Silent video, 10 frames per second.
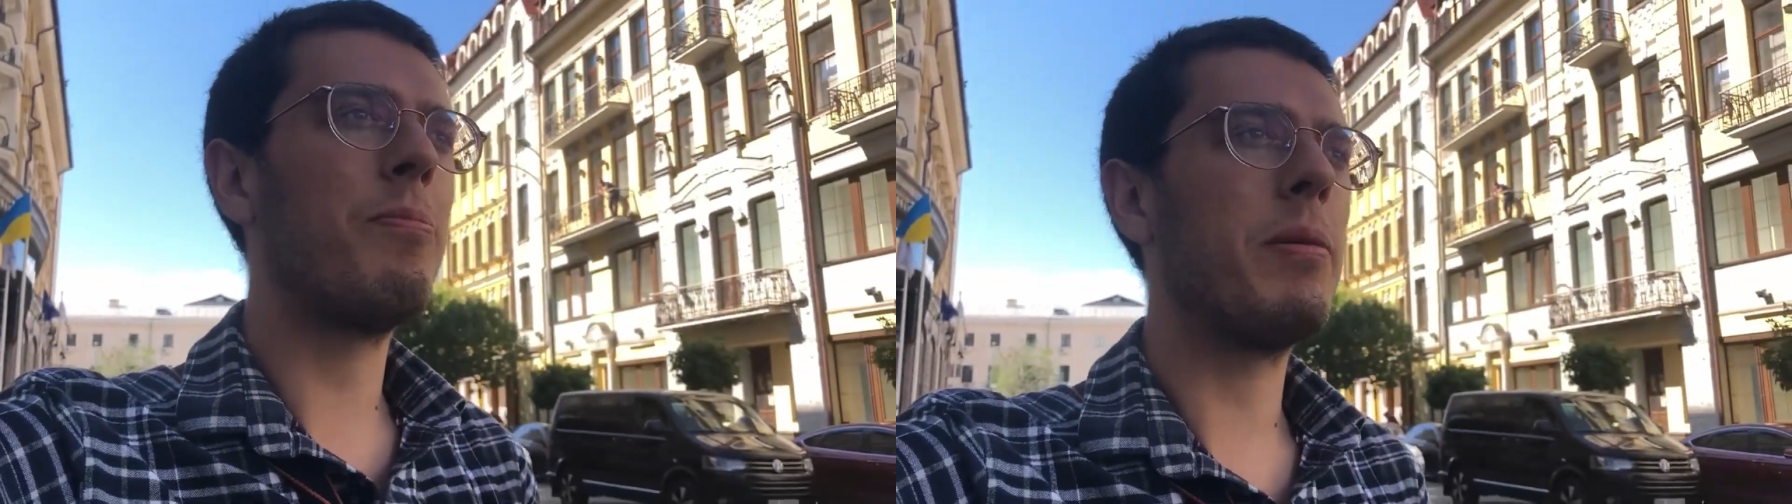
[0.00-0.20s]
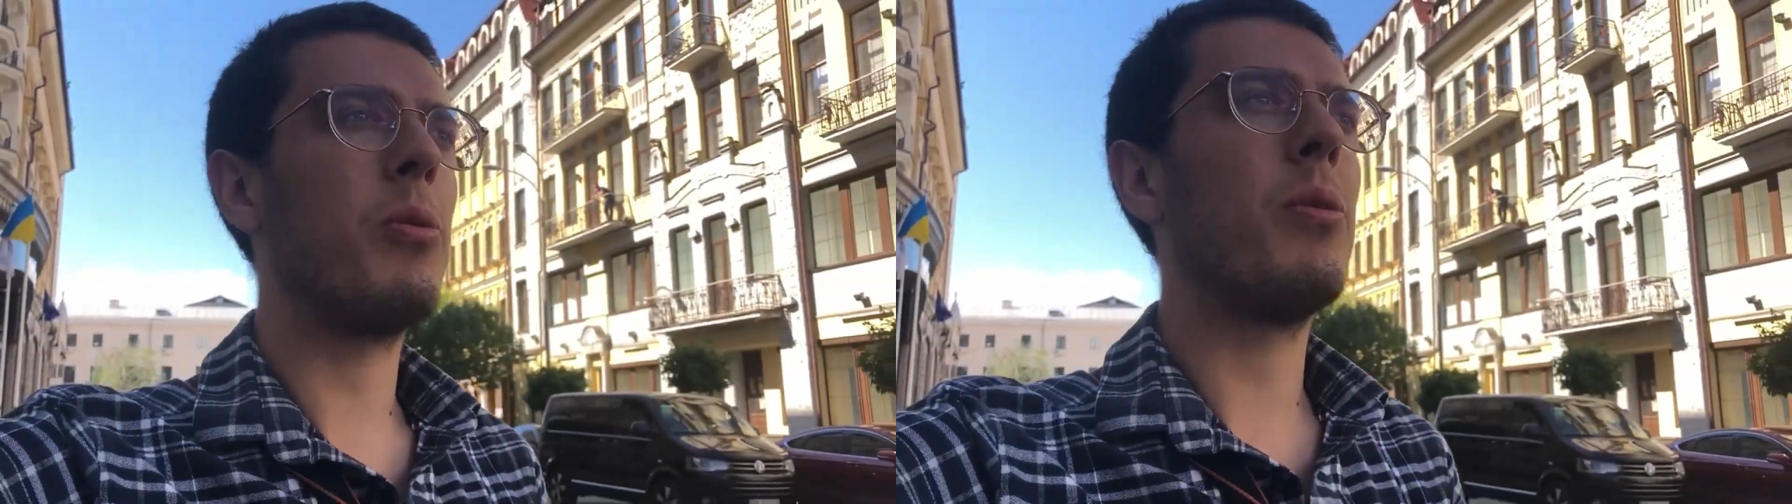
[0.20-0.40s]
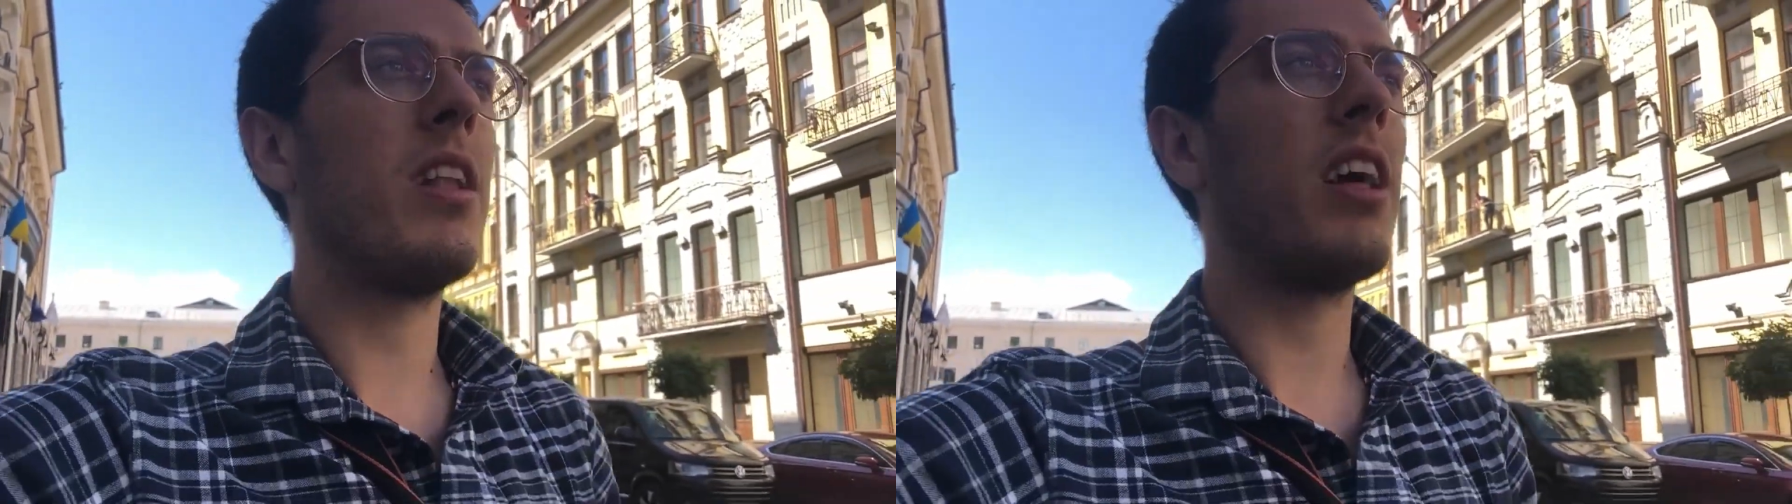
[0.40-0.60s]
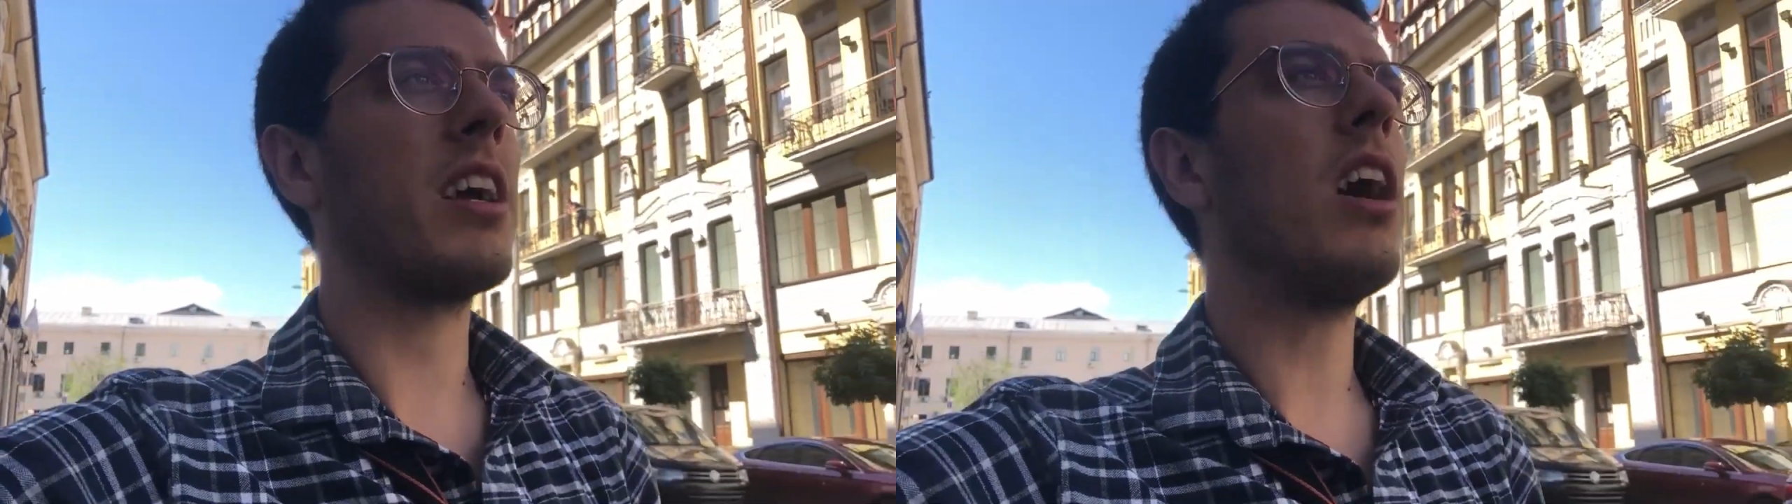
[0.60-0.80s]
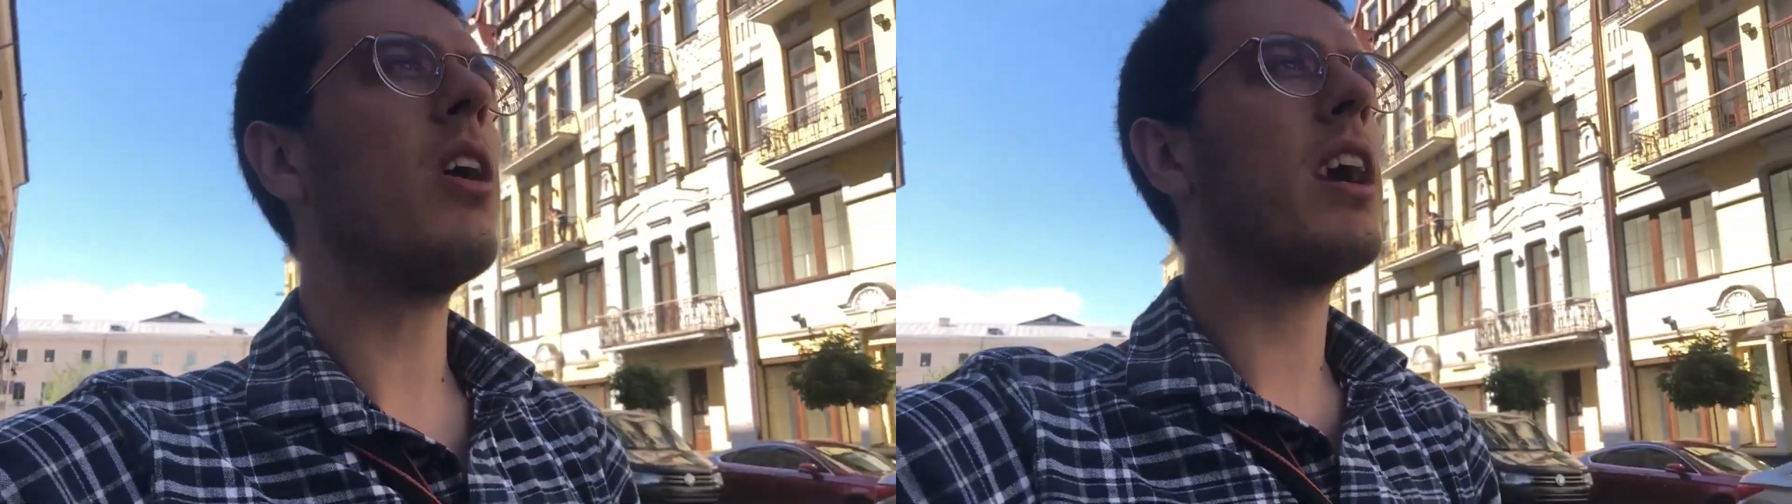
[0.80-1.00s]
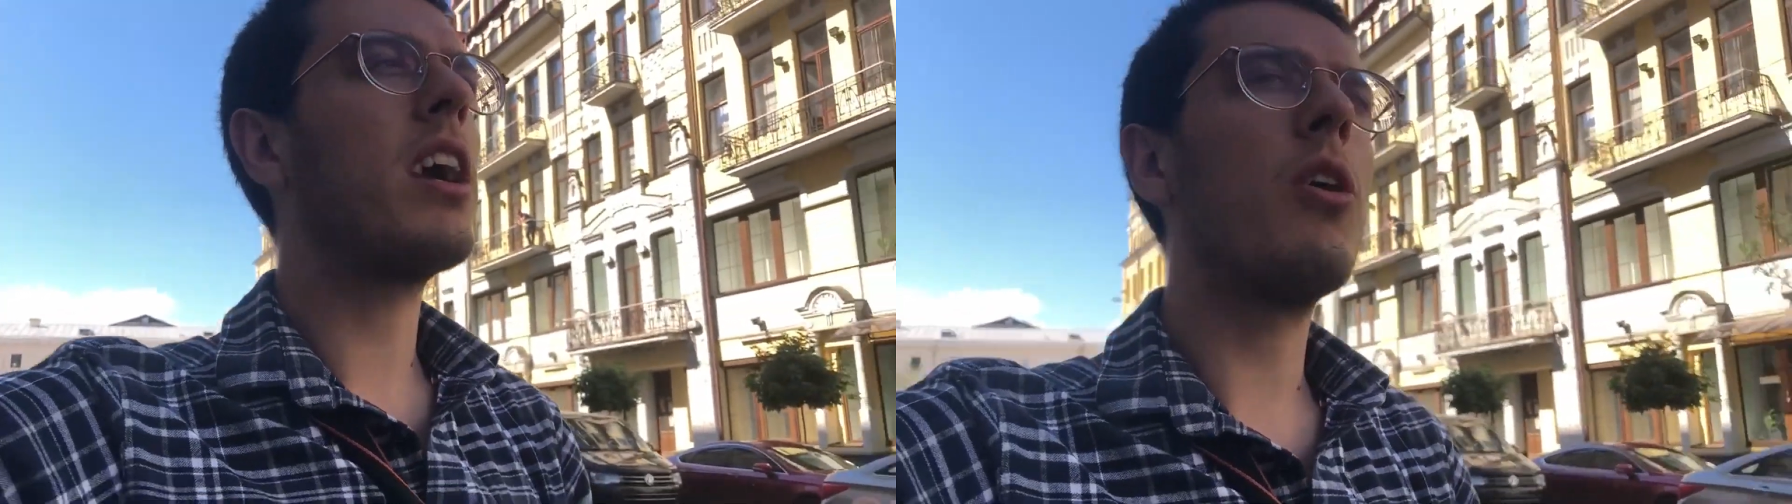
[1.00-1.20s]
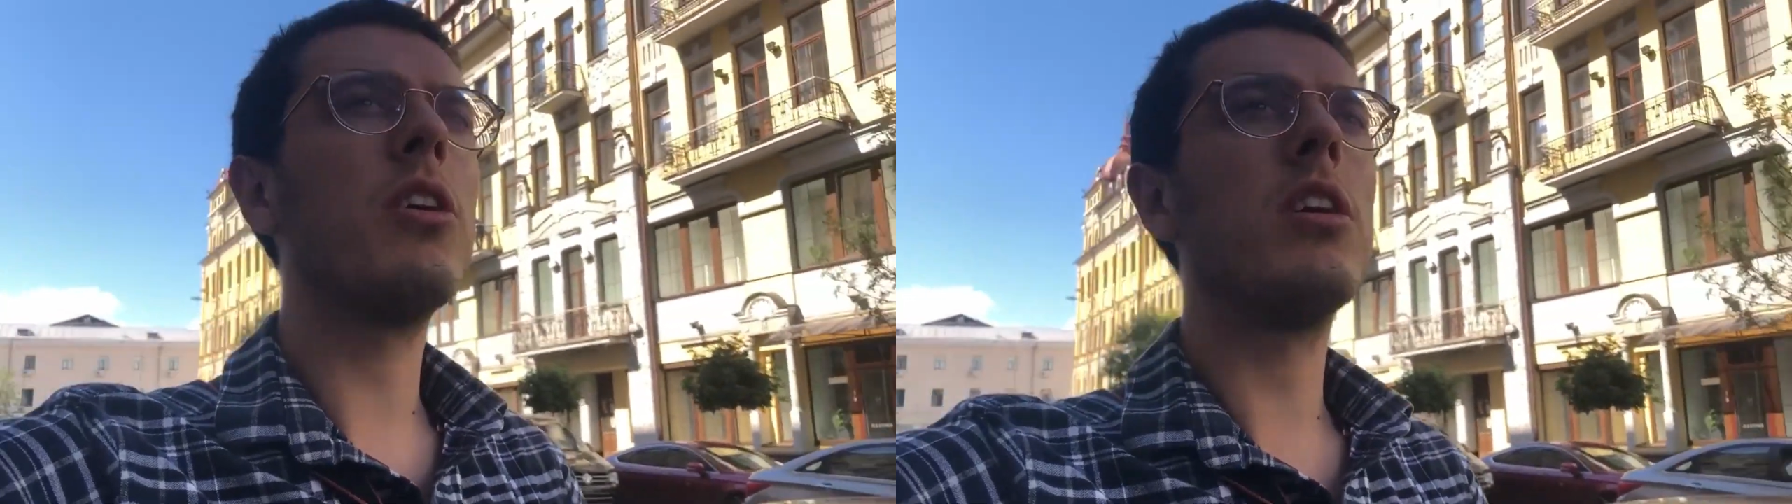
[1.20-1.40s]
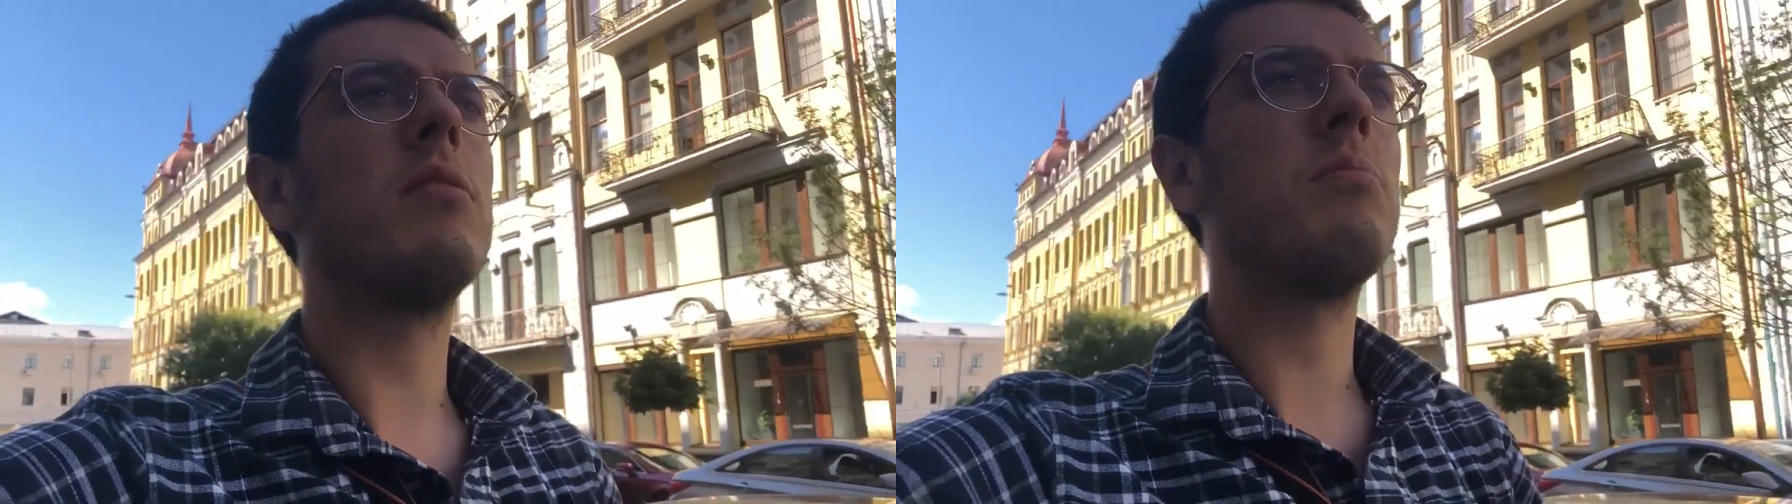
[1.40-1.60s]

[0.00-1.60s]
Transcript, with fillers: people were like, okay, go to,